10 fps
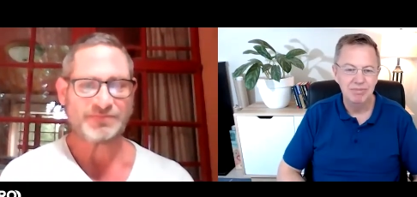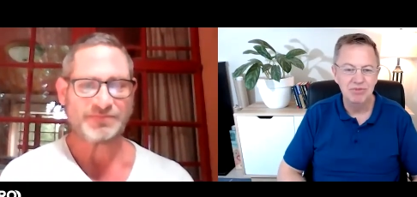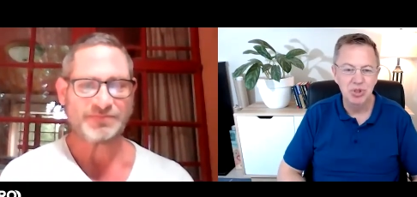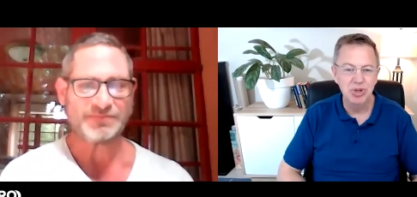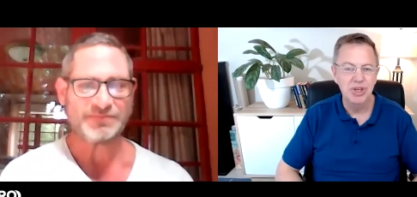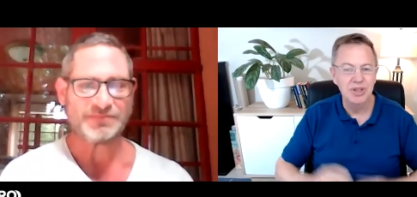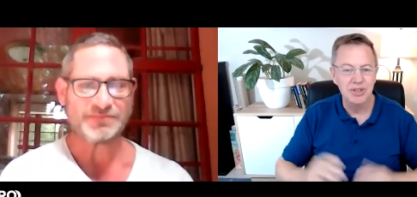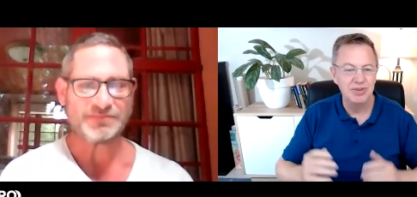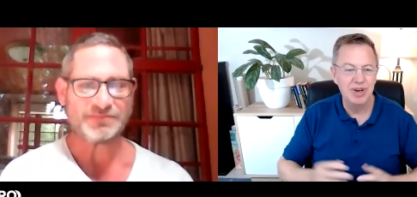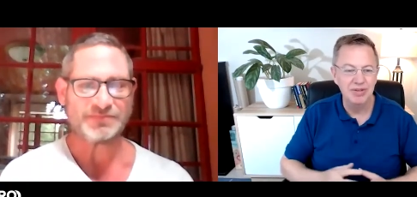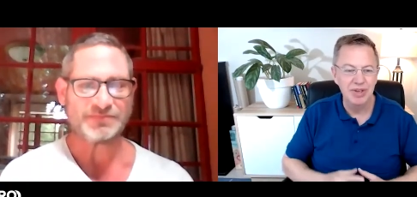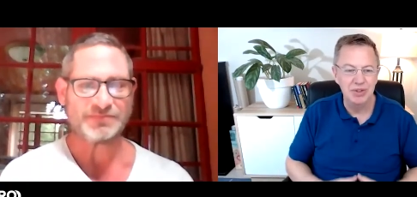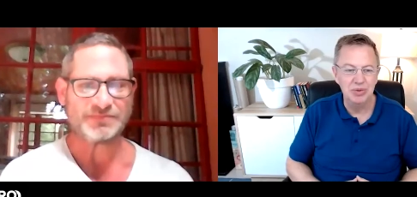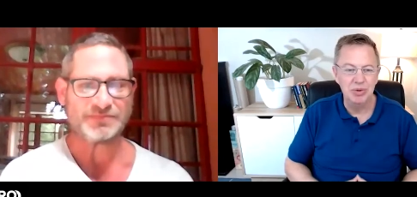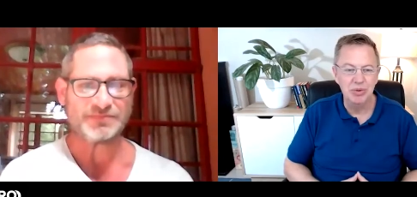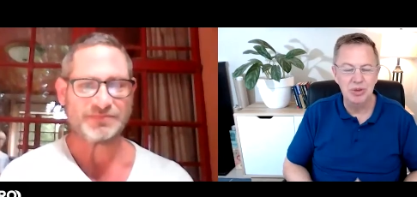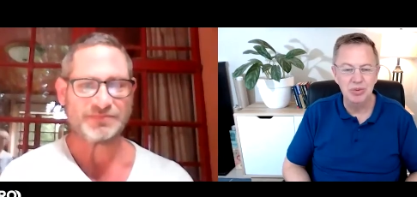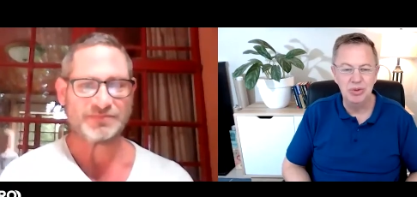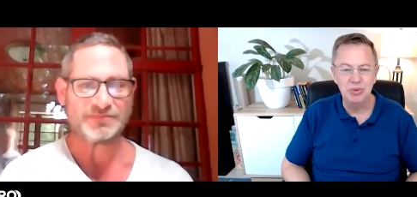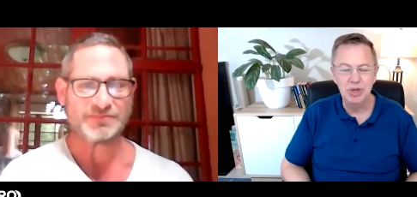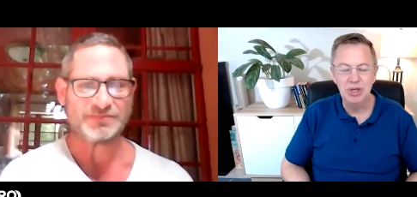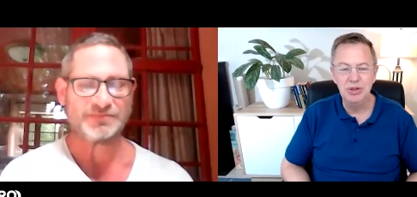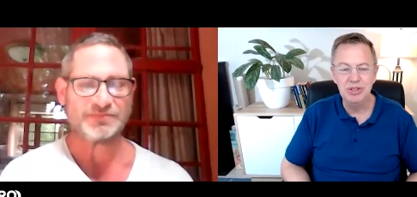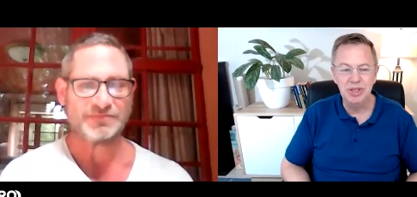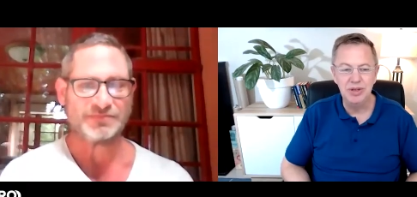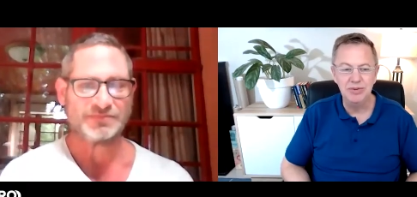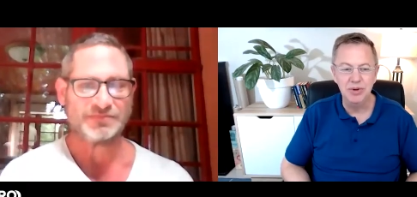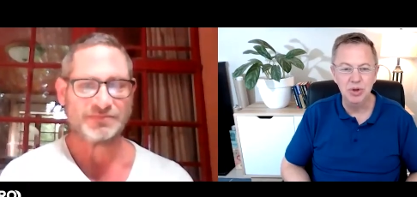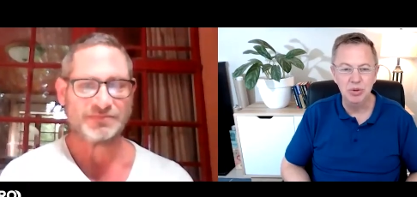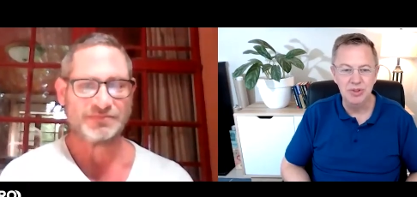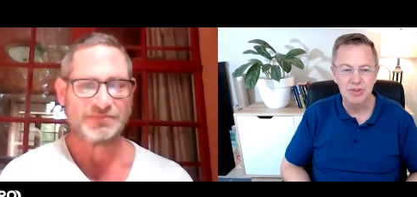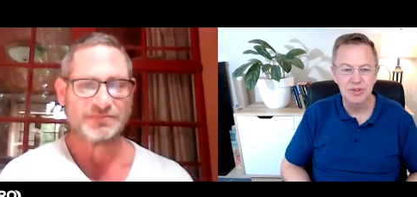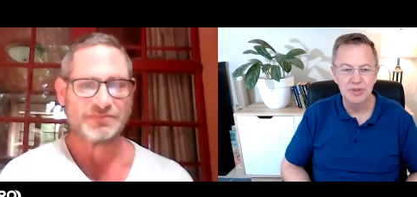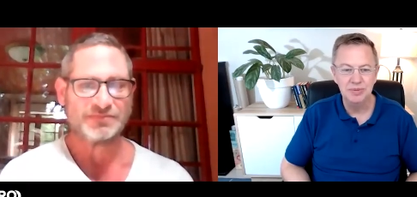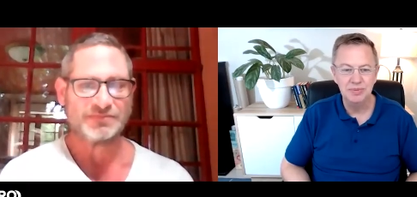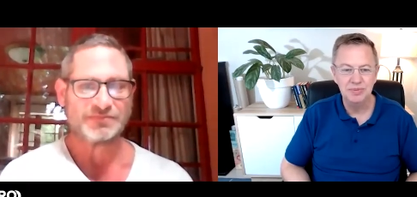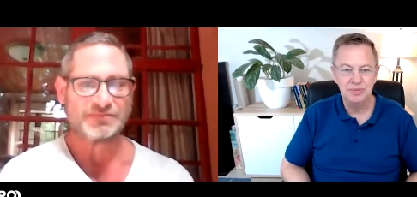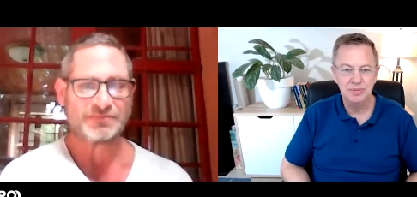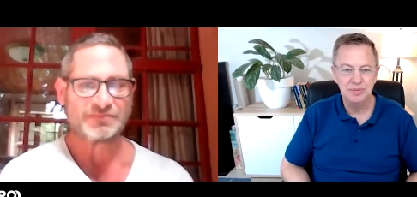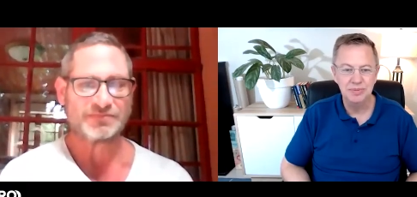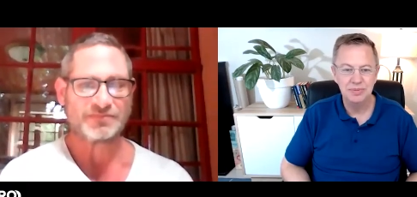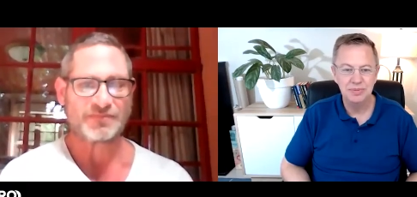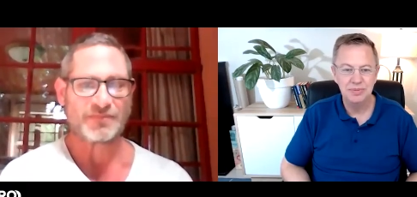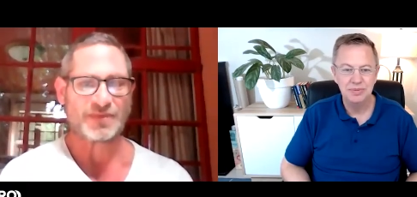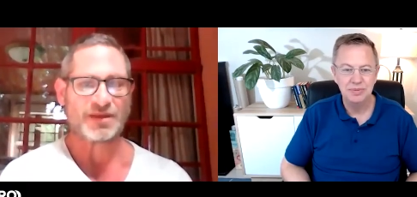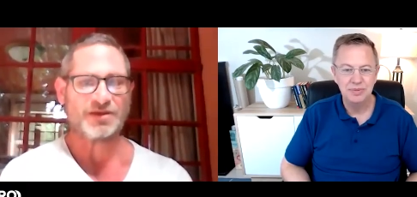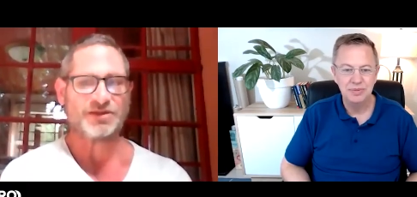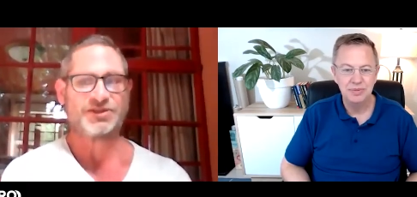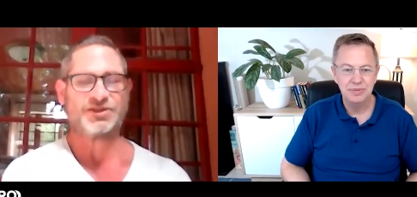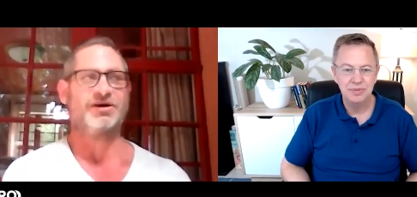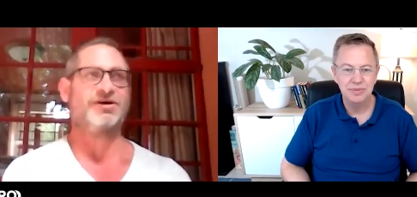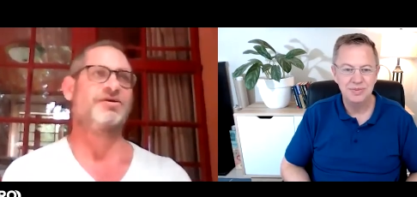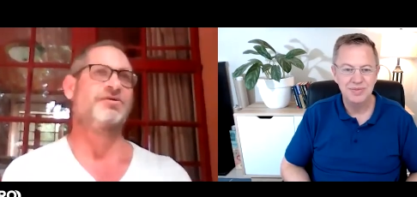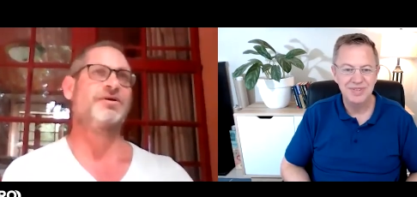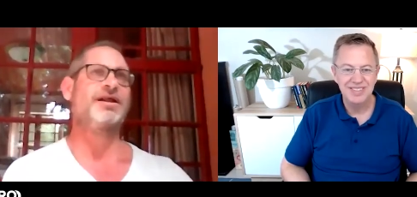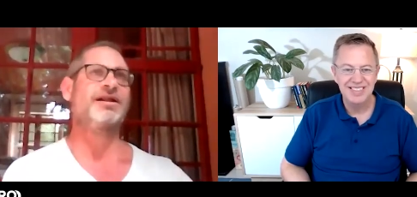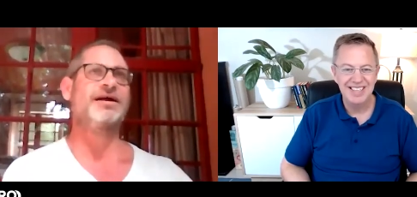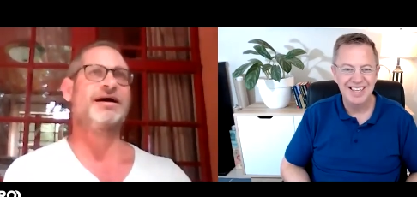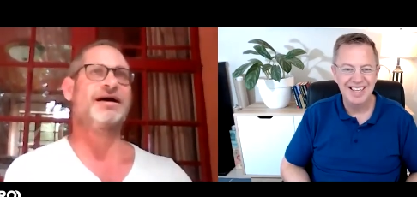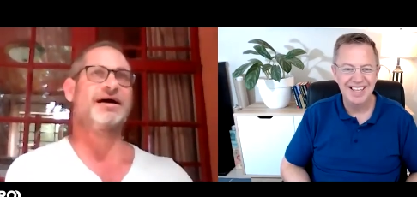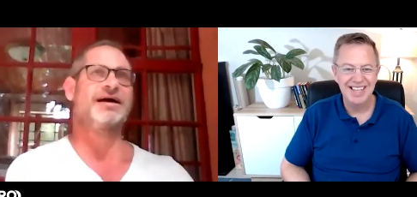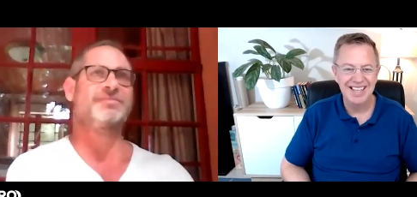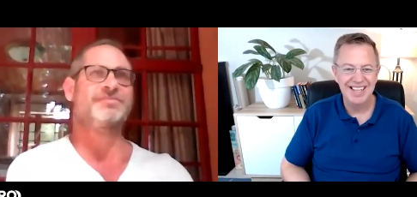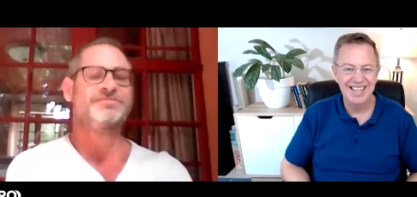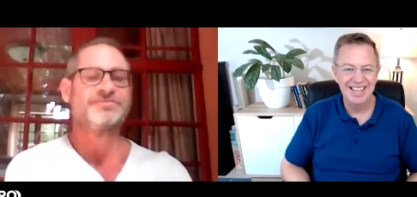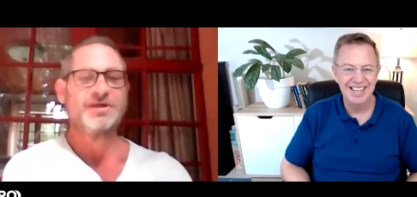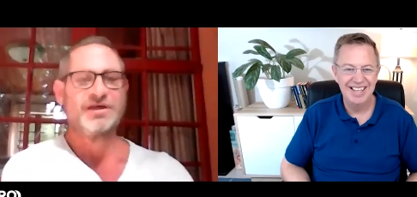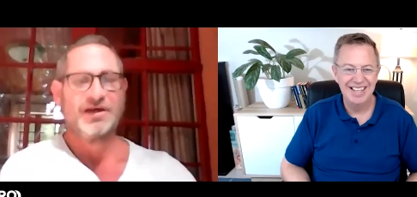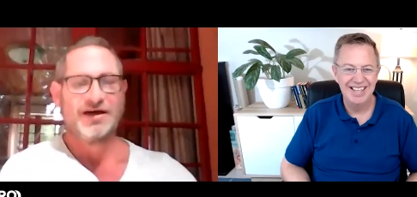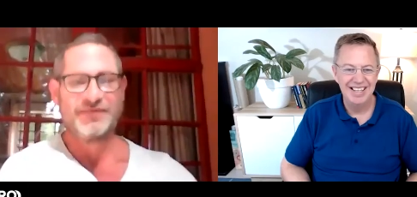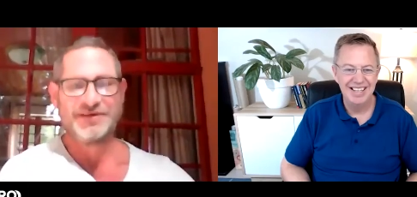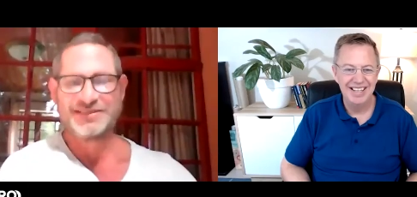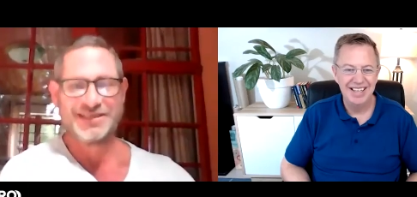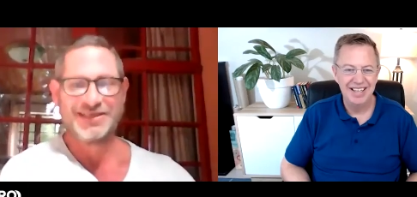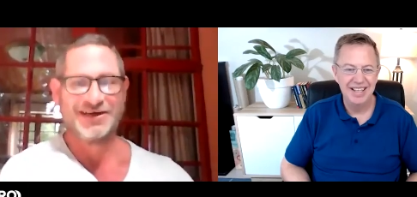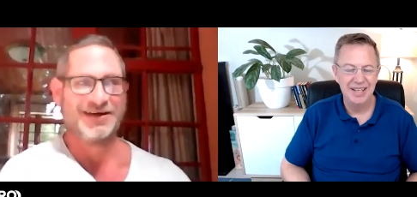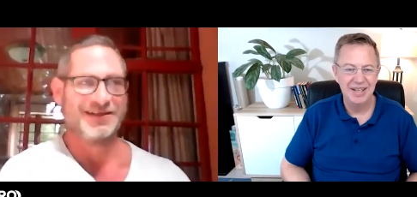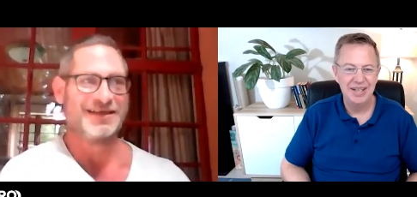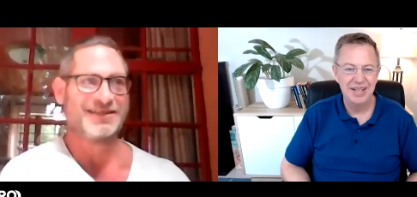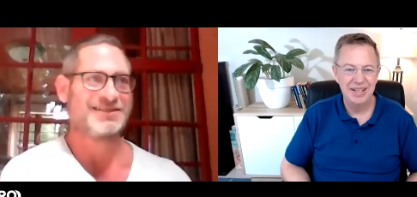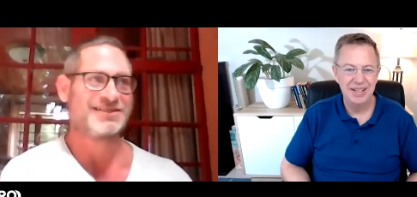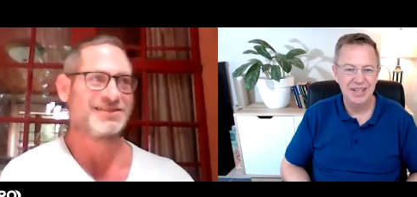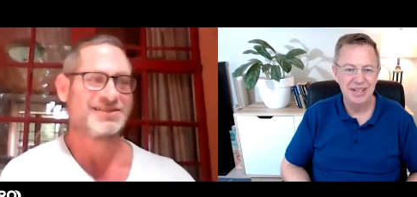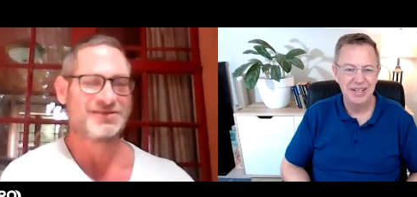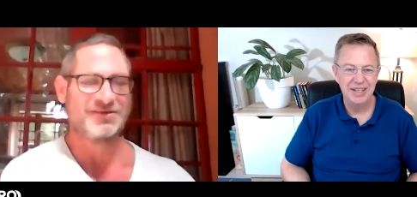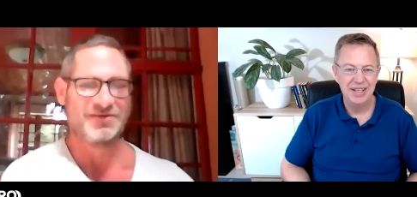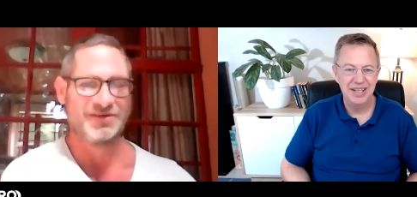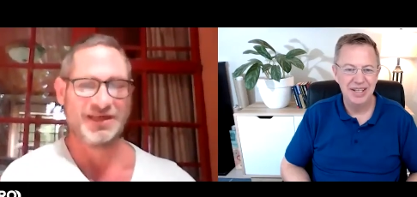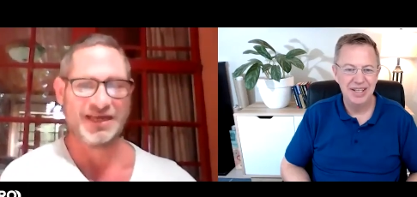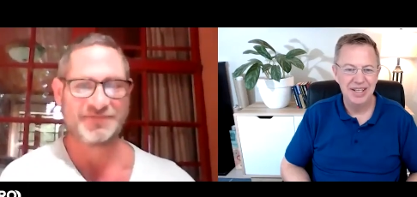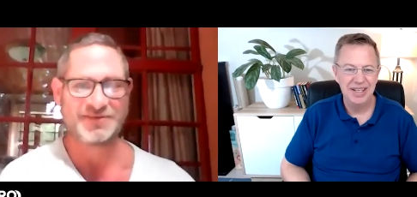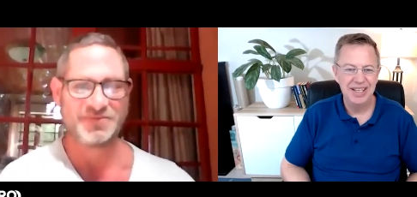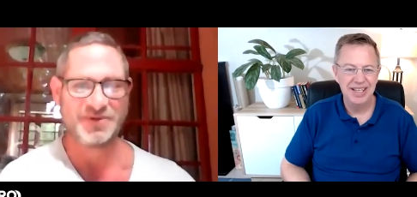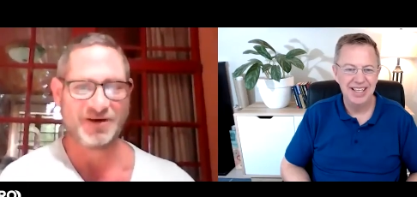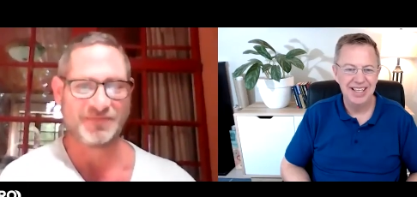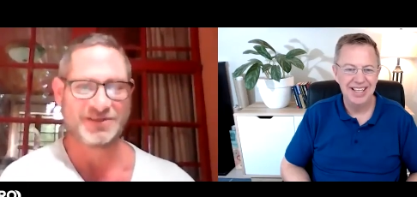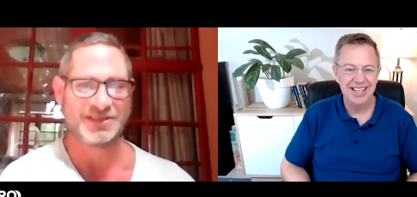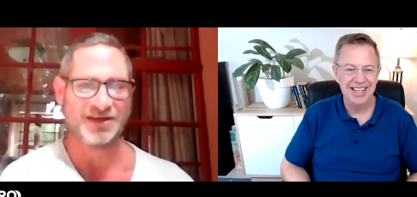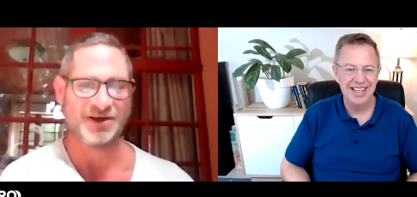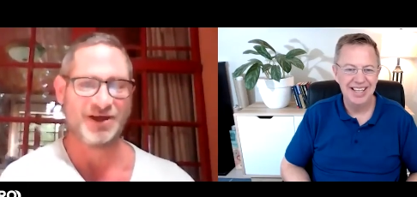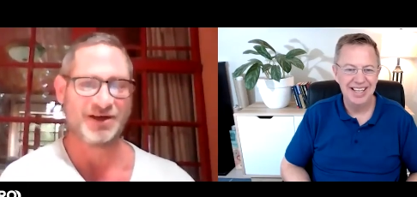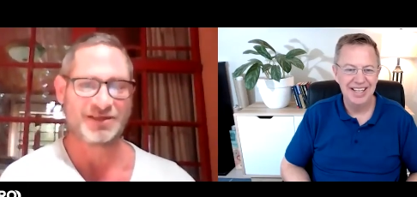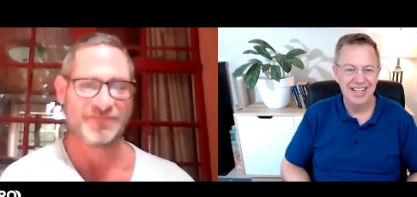Speaker 1: two years, five years? Well, what what do you see hmm. for your business?
Speaker 2: Sure. Well, um, obviously, yeah, that's would love to be obviously a lot